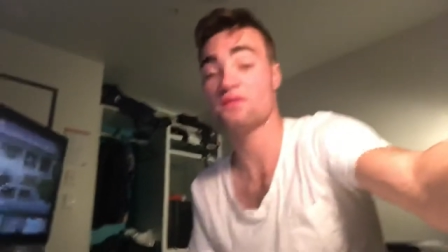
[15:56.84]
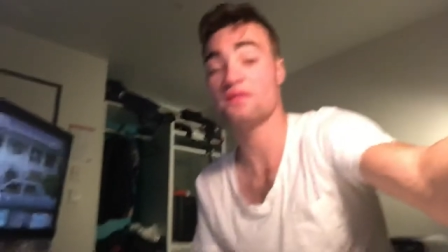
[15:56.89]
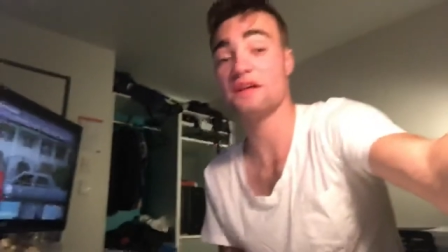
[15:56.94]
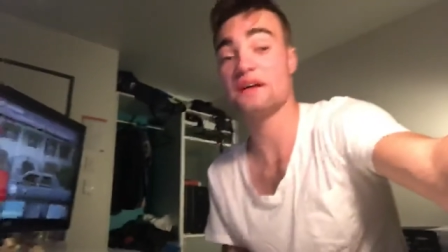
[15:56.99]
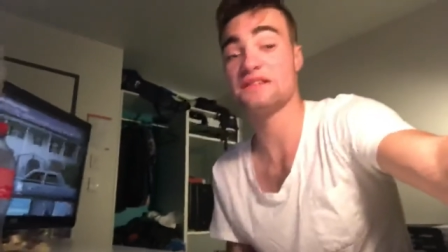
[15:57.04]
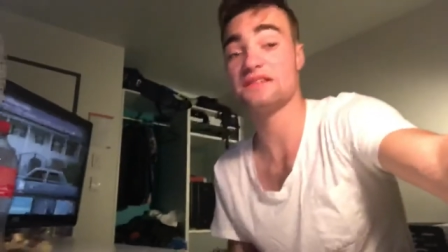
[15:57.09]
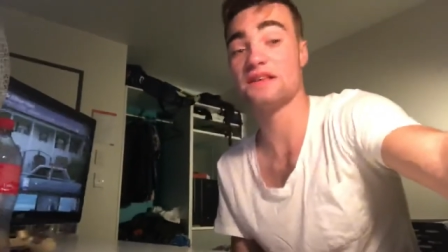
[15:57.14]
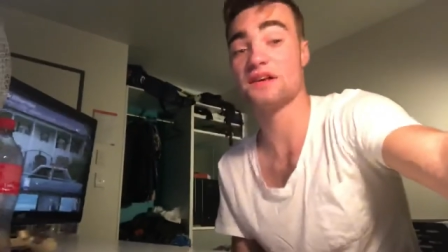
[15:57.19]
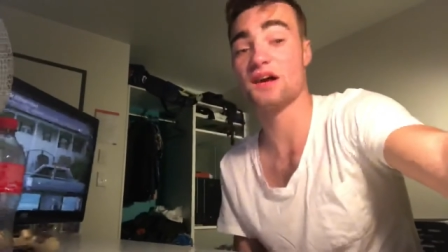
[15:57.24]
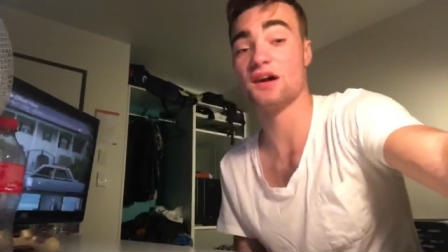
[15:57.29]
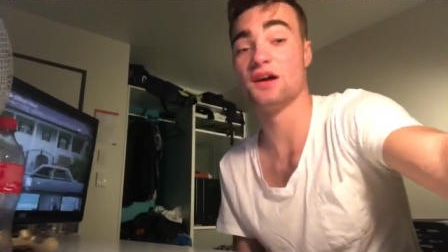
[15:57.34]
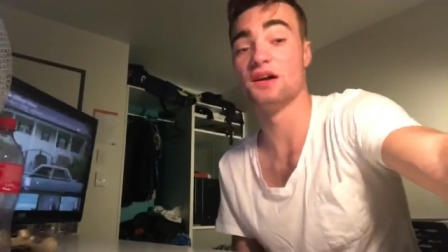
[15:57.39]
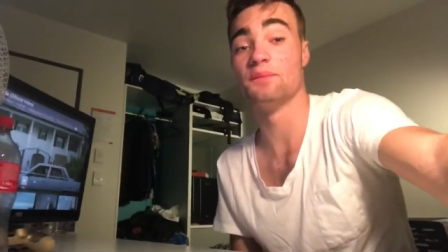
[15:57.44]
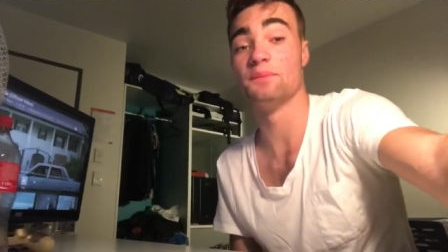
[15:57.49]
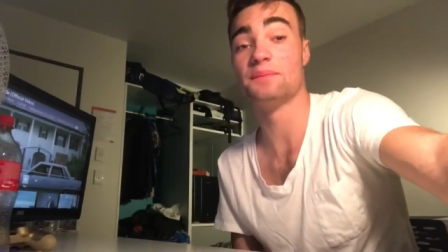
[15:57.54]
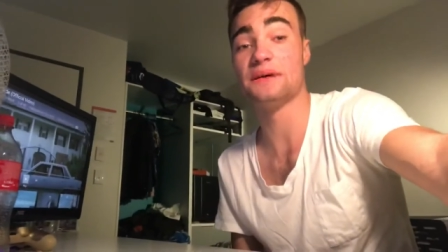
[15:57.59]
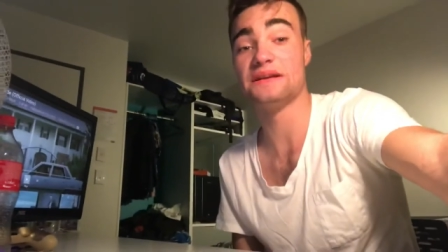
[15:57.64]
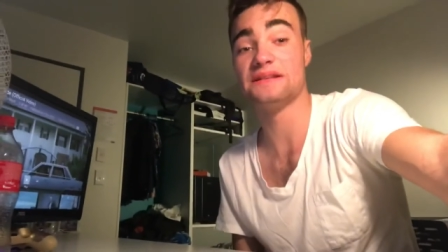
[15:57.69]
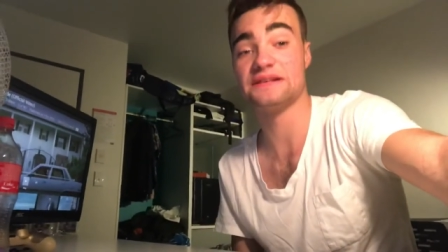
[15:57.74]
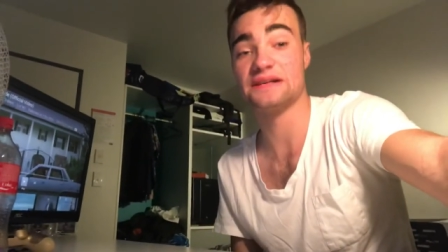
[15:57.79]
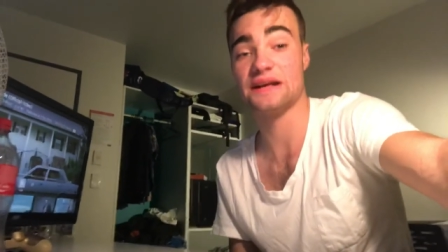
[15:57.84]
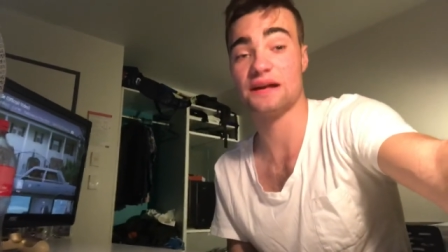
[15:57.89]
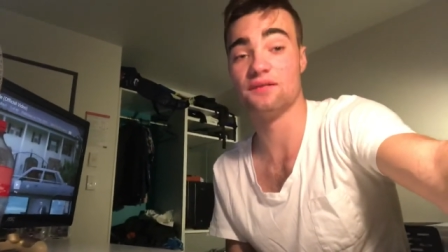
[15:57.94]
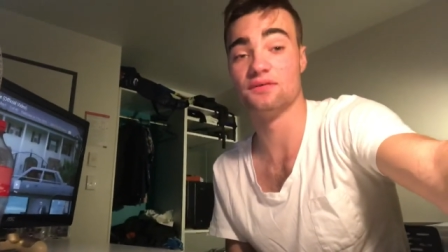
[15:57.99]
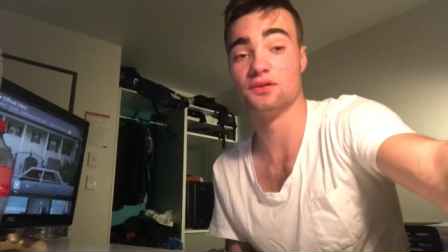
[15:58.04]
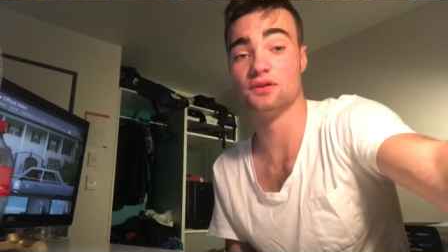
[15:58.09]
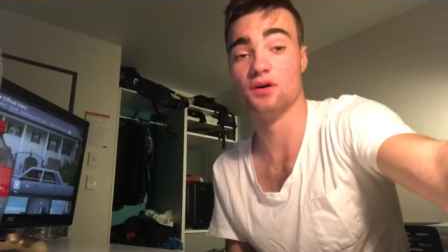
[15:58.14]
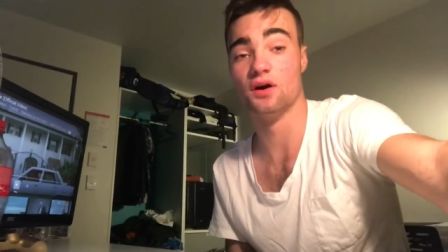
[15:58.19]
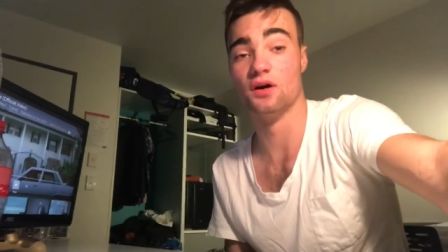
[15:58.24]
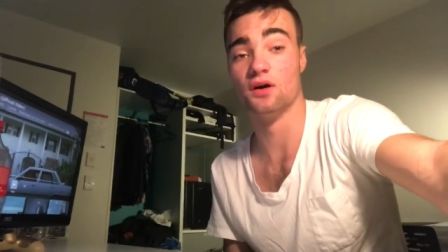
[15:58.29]
that's the kind of basic
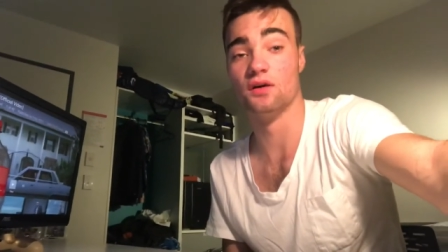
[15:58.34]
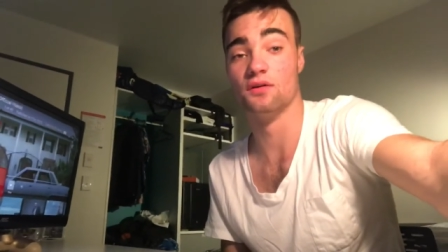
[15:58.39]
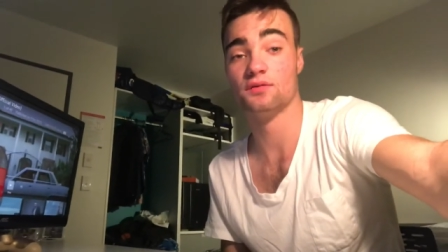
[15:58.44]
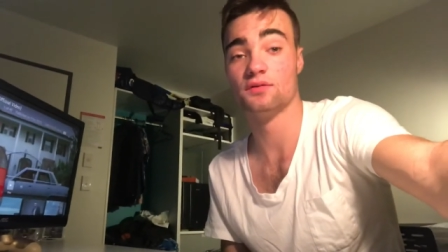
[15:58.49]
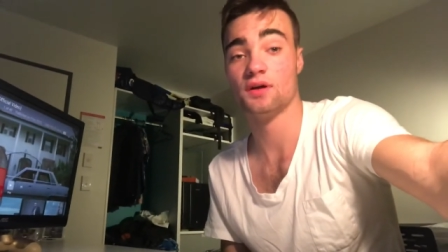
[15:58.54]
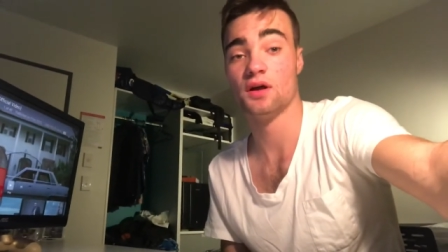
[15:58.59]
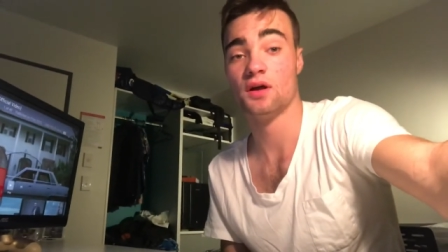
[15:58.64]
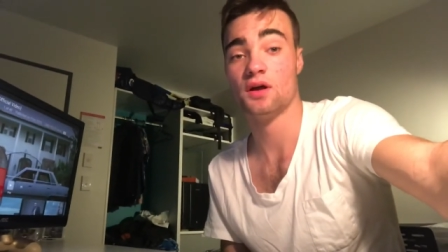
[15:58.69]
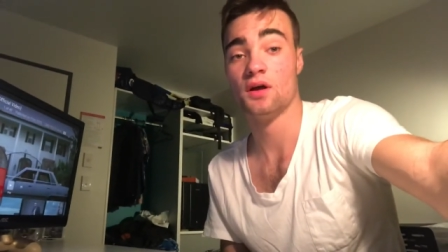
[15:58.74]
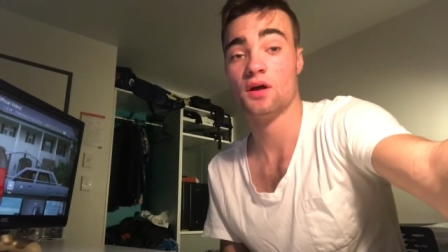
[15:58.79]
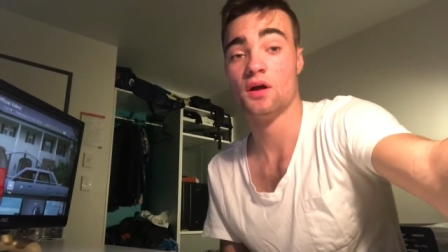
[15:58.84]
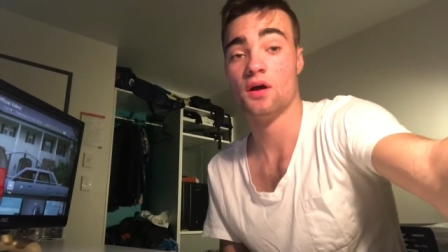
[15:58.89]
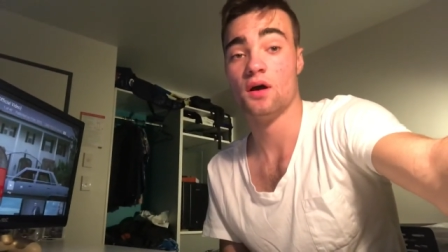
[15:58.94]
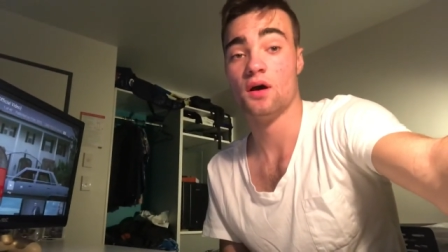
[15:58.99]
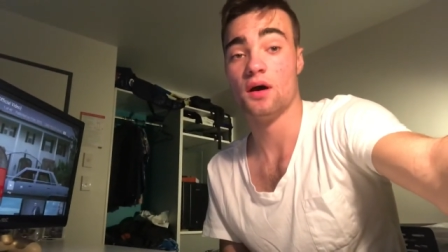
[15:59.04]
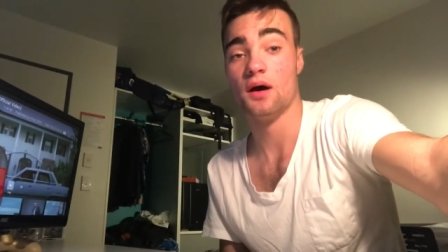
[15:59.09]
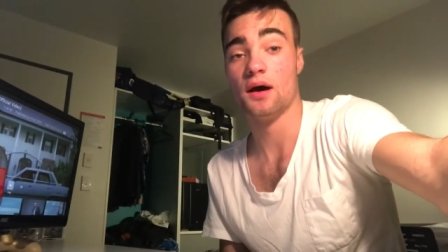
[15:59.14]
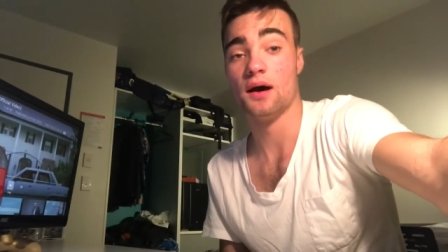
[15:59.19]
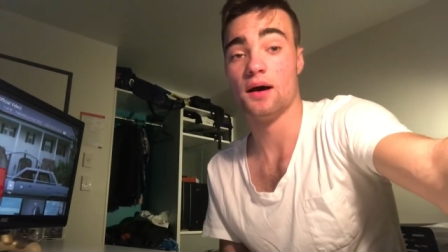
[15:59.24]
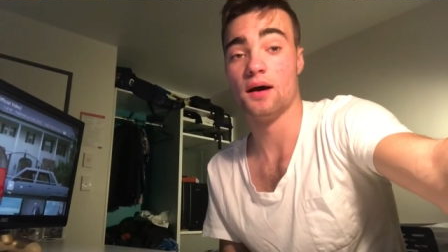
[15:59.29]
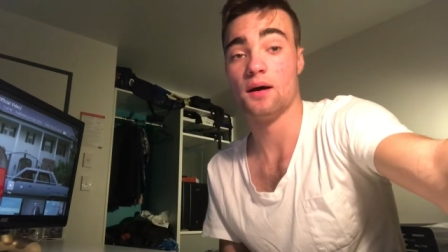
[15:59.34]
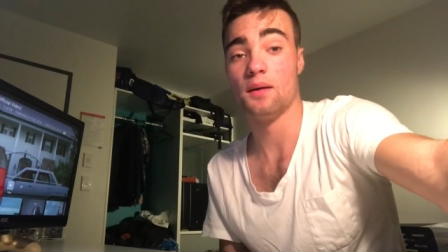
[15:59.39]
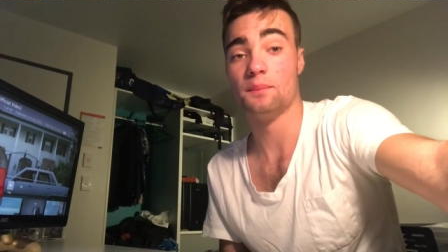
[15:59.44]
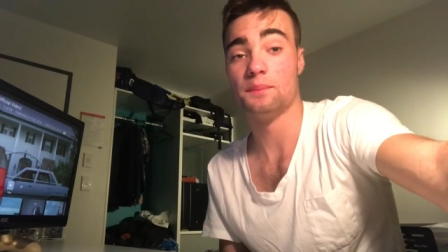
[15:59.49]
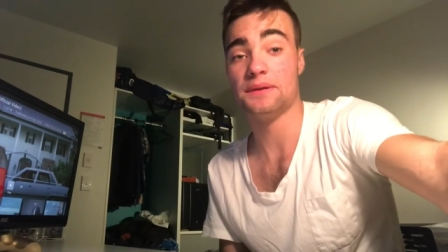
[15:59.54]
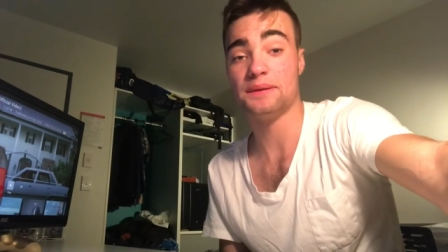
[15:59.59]
level of uh,